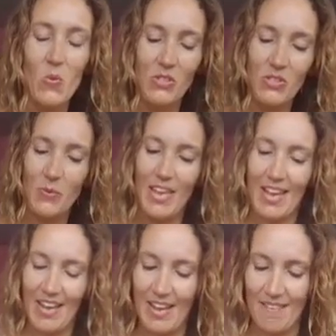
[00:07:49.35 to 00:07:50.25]
What do we
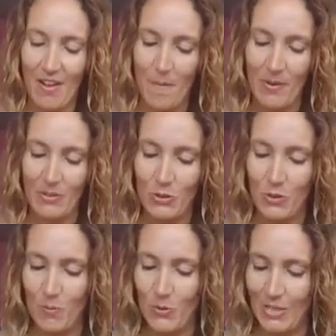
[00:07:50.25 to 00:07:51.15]
have about
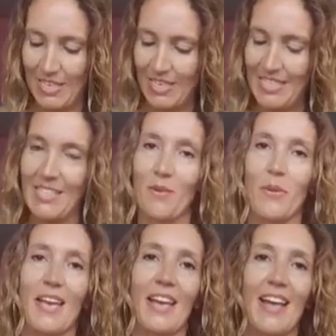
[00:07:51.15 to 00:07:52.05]
your money, career,